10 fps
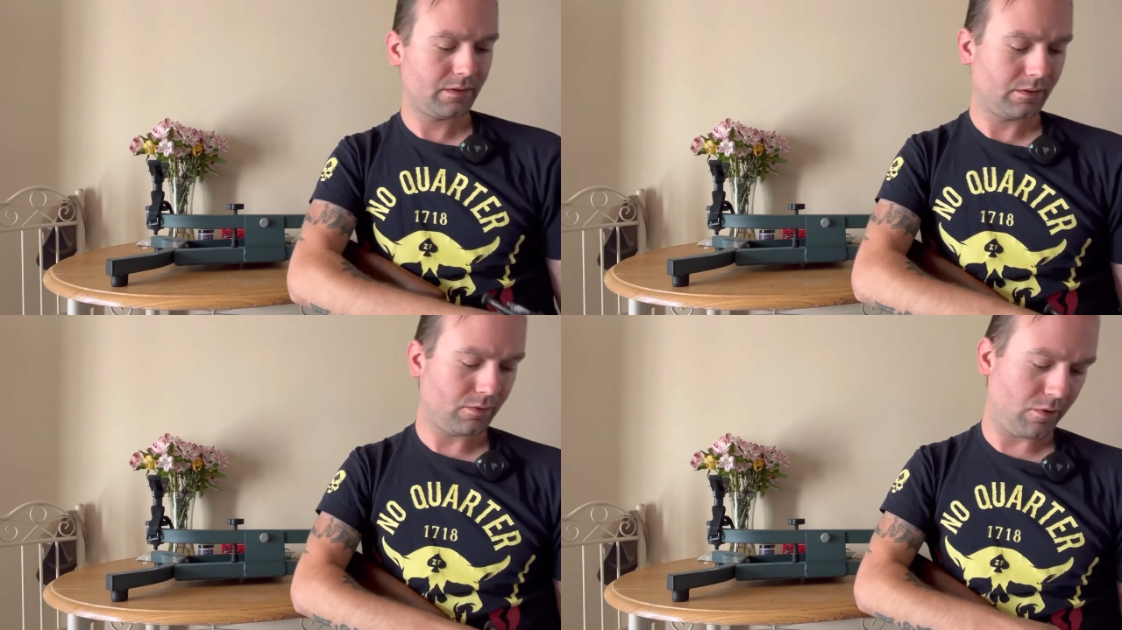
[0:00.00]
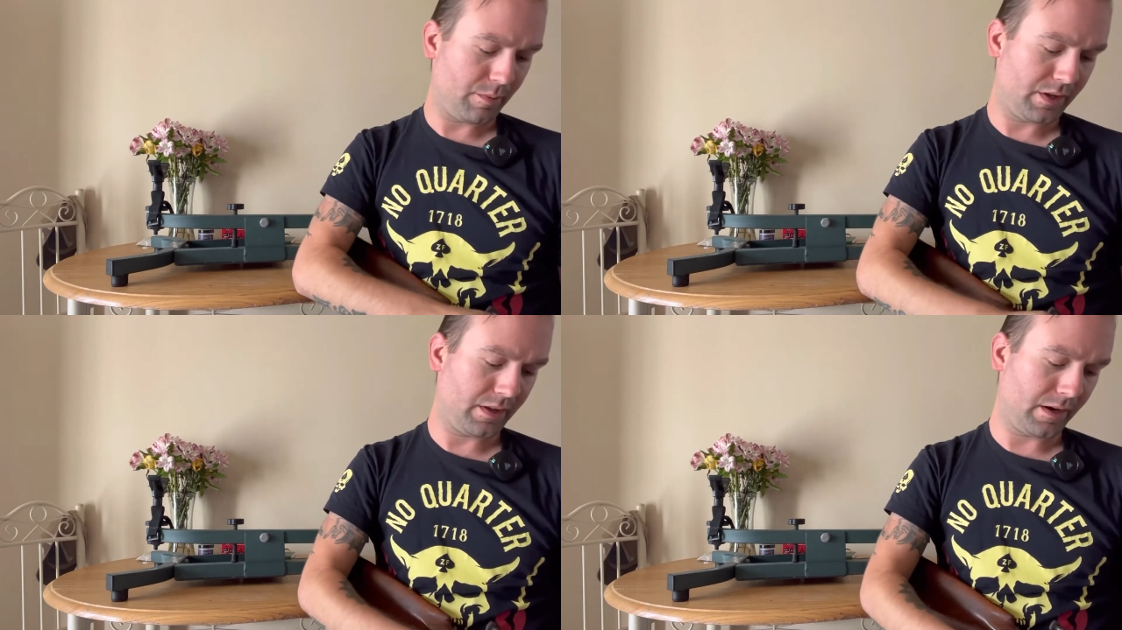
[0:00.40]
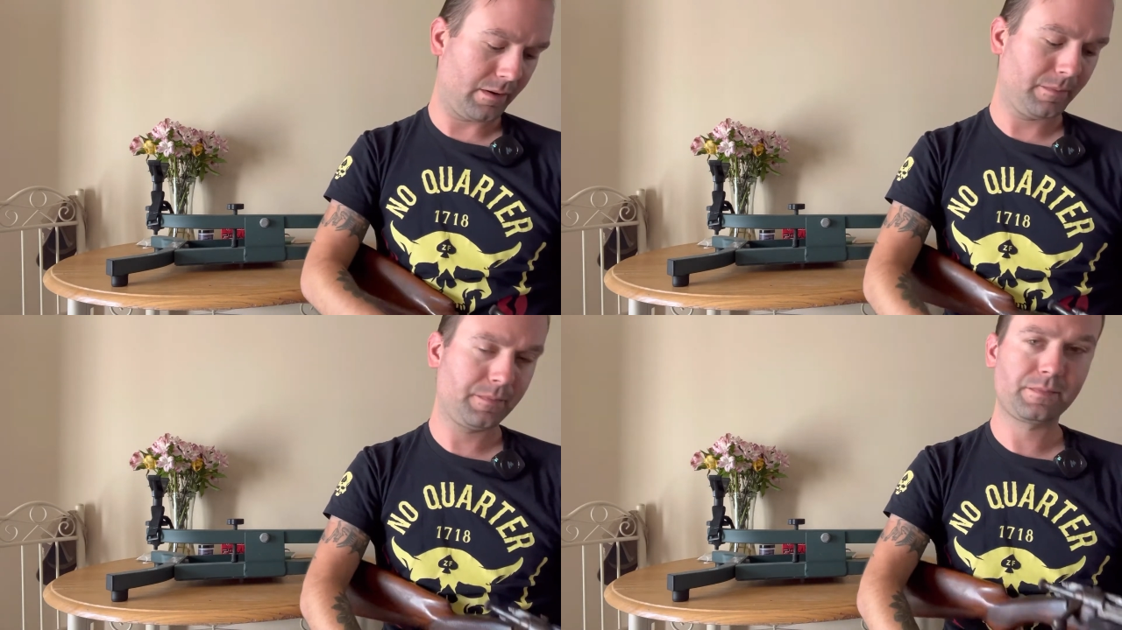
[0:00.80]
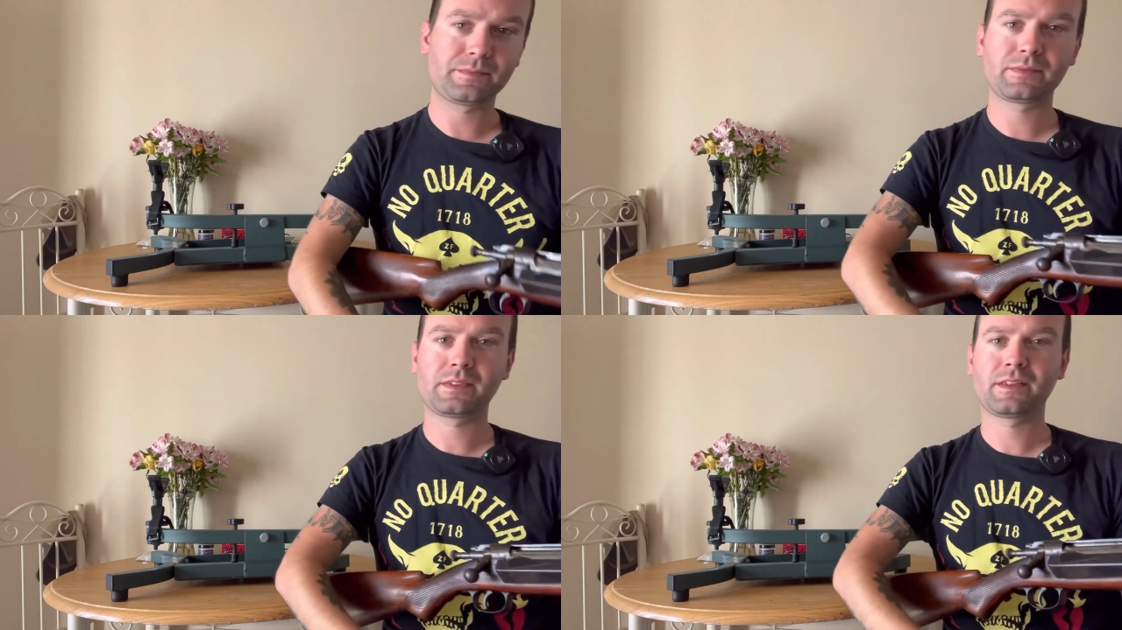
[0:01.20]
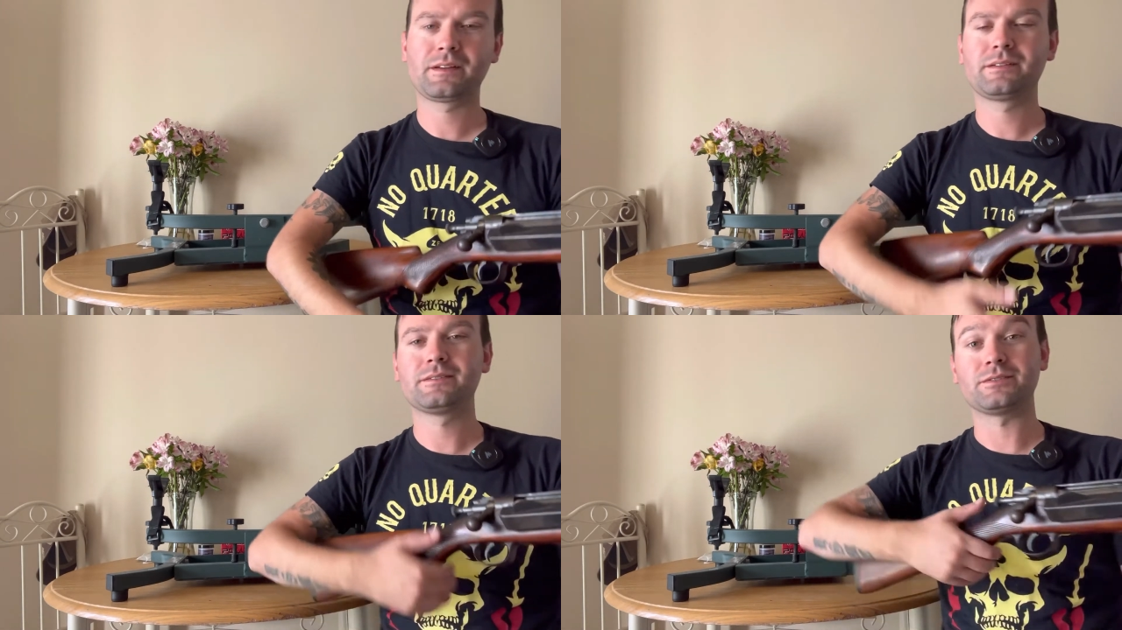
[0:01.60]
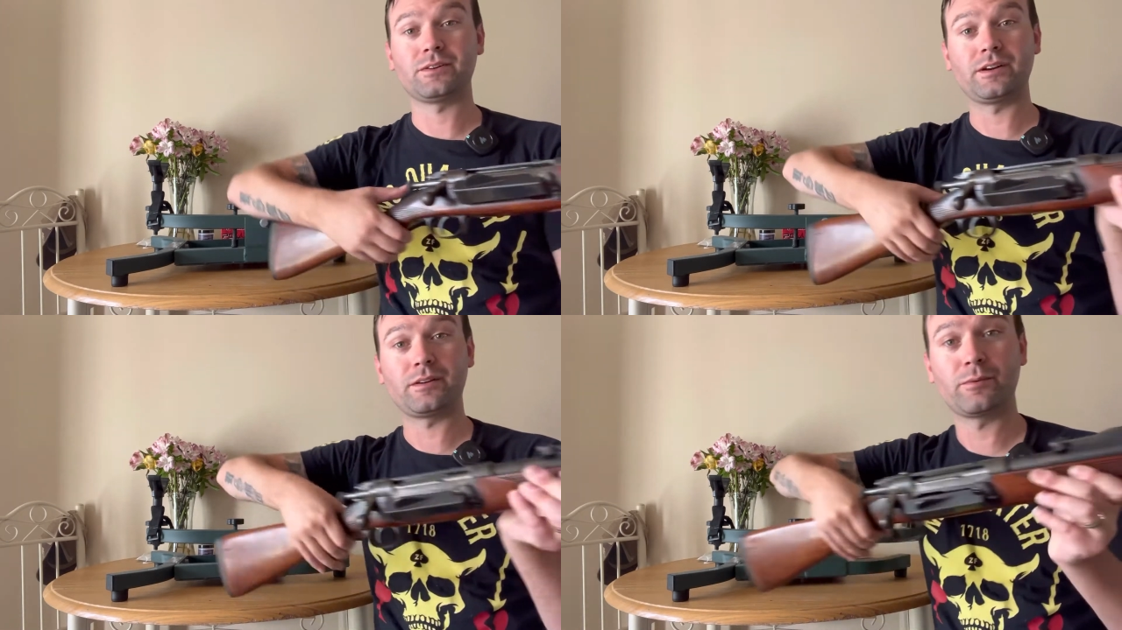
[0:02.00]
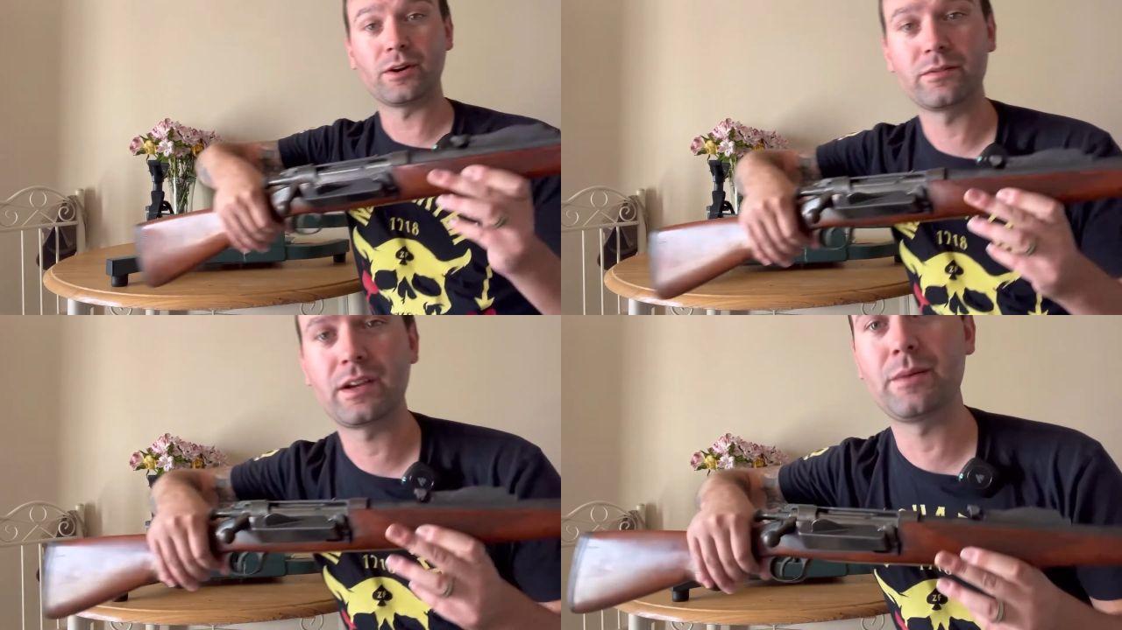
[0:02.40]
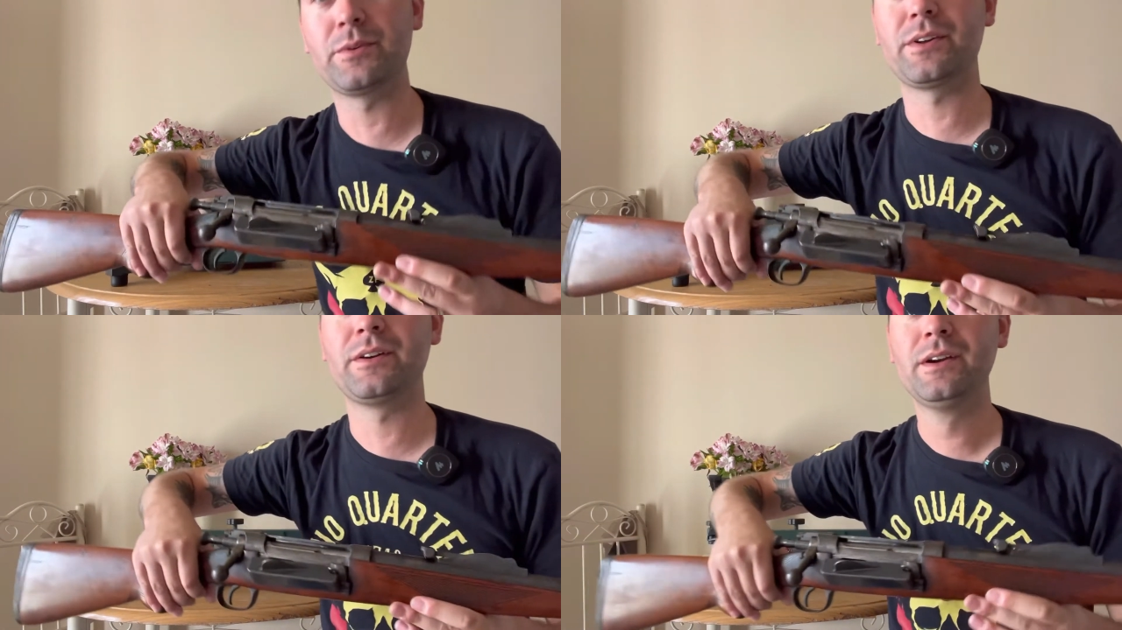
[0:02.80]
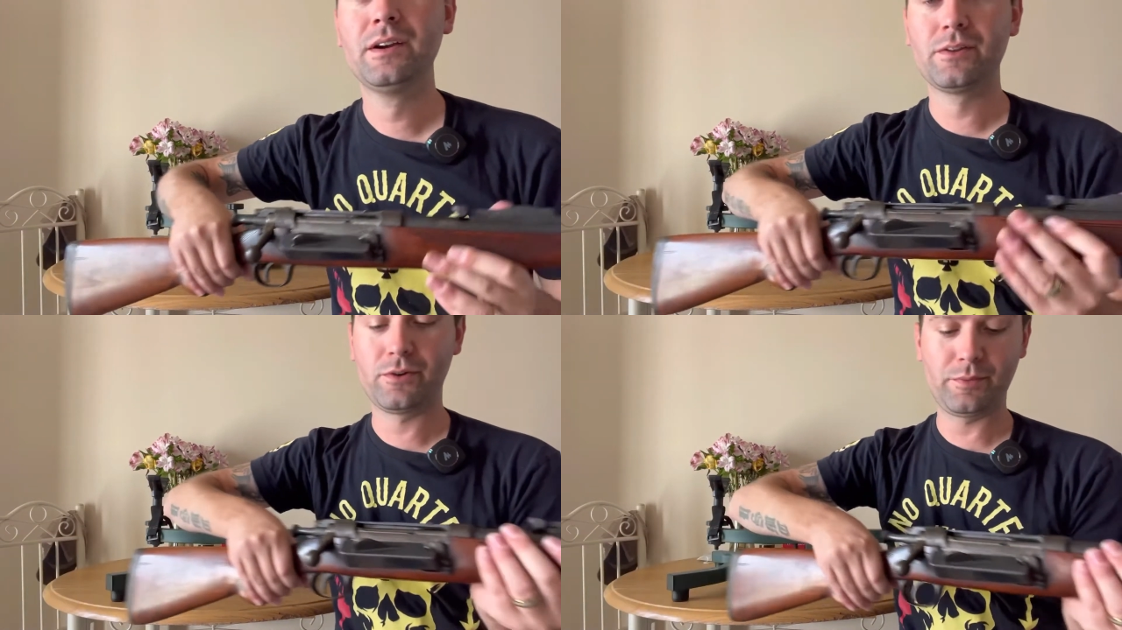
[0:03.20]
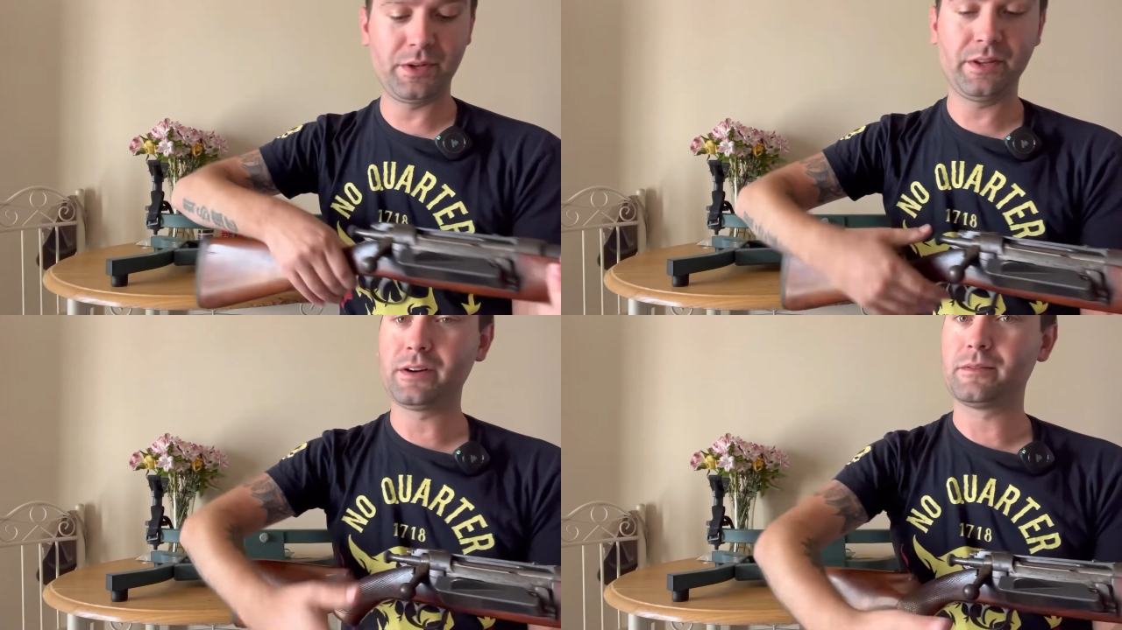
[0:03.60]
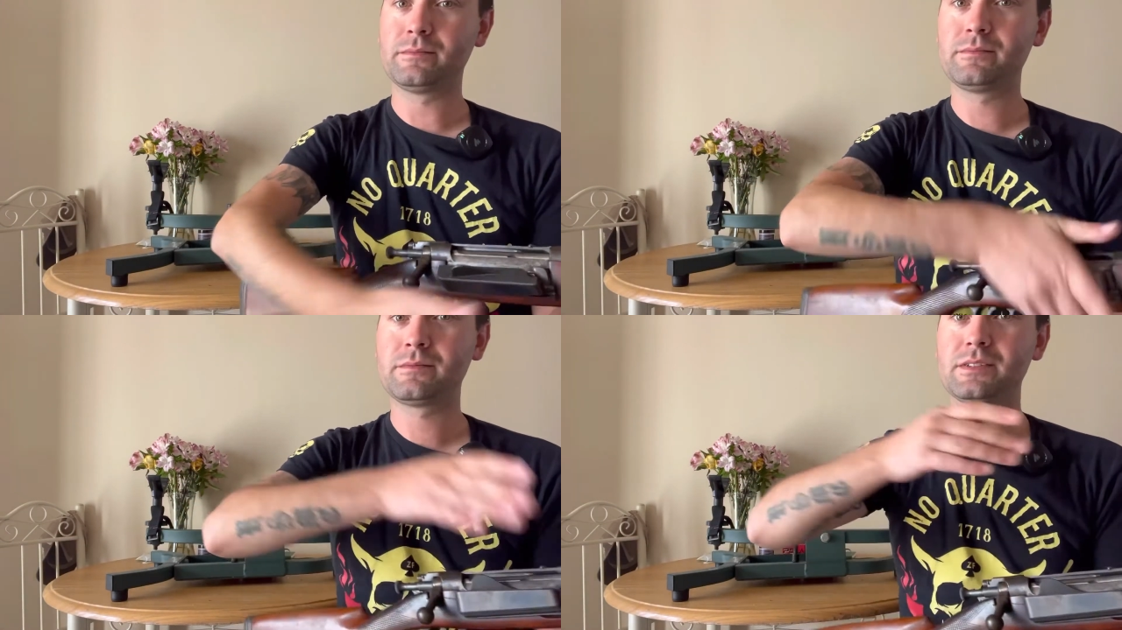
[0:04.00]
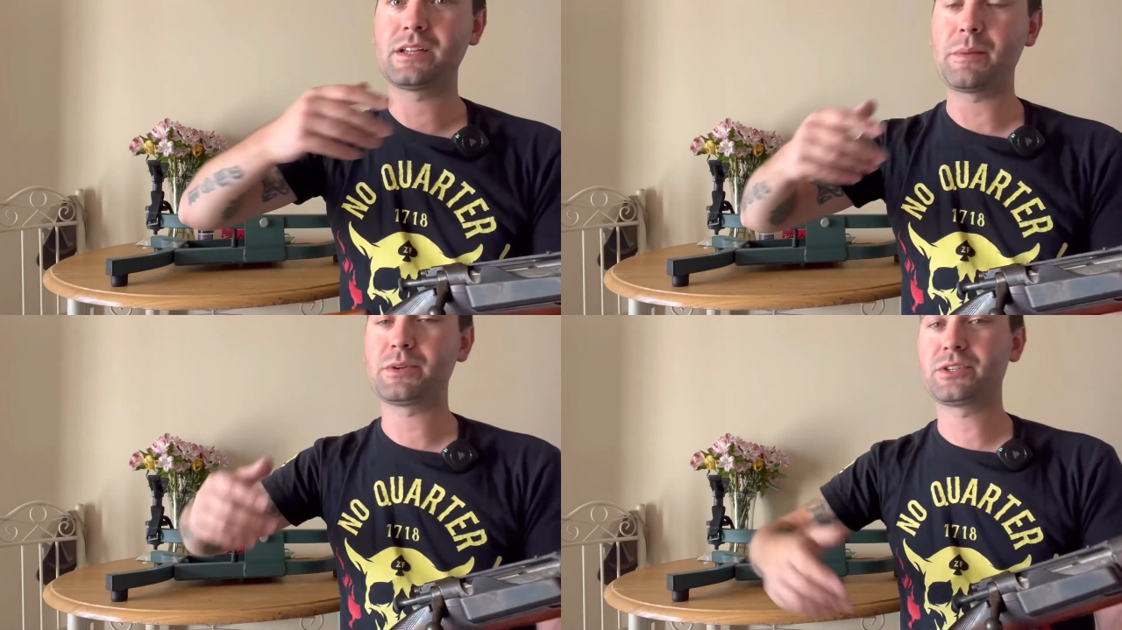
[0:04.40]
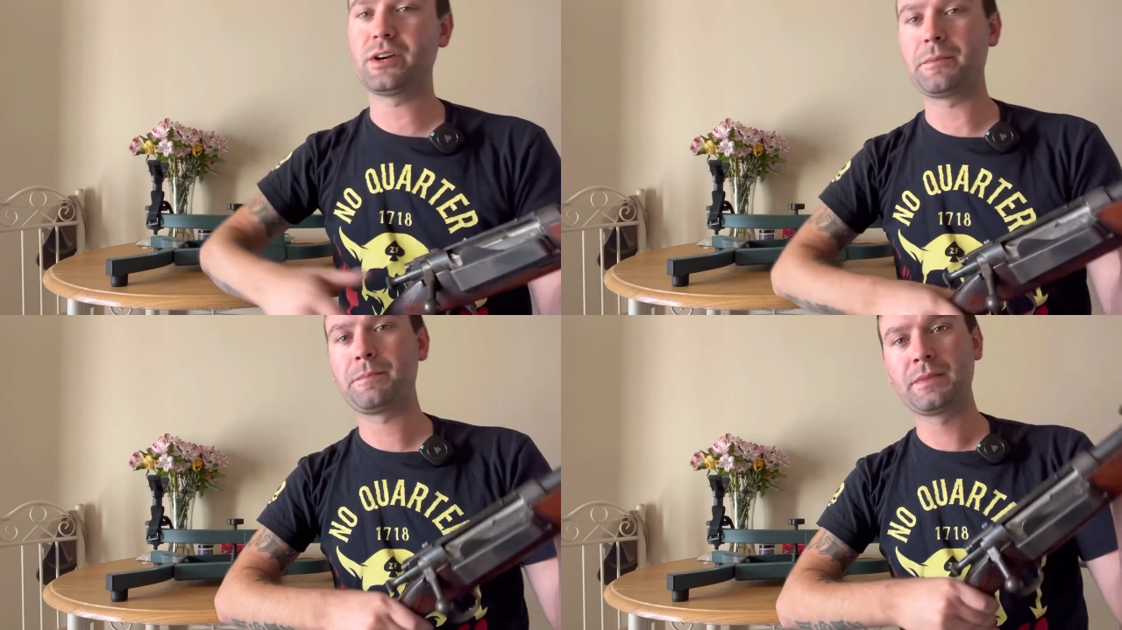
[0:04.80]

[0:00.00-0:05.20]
throw them in there. Sorry, it went off camera there. Throw them in there and snap it shut.